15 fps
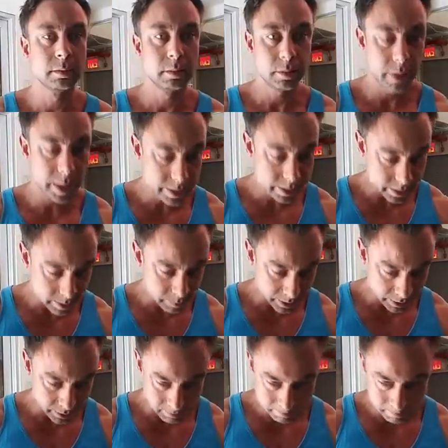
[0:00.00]
Today's
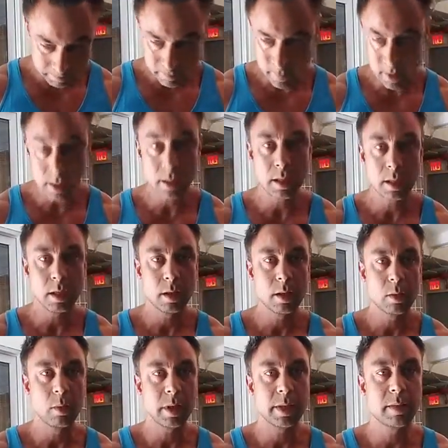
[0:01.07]
topic,
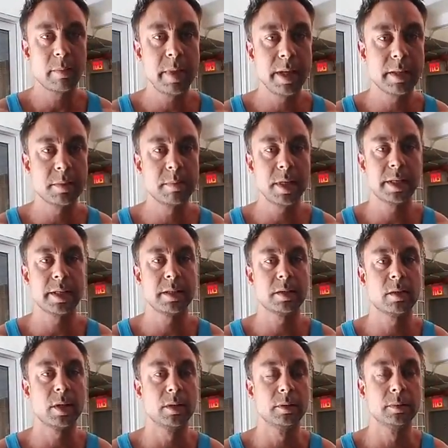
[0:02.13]
what makes muscles
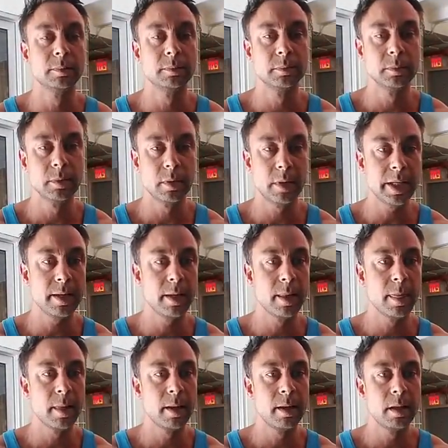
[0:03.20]
grow, right?
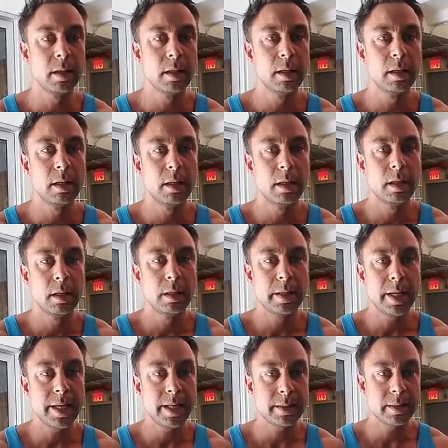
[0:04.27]

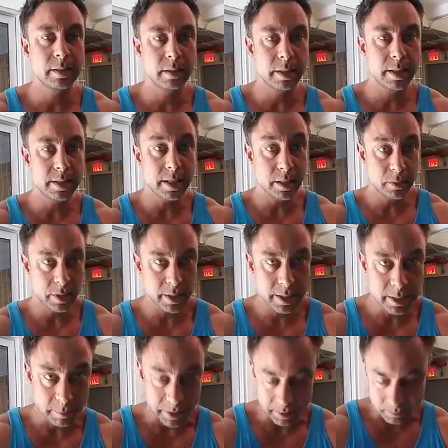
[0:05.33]
That is an interesting
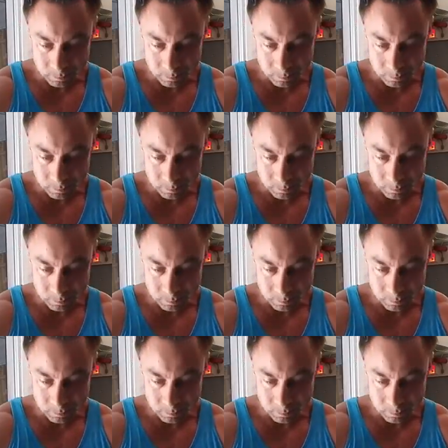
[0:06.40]
topic.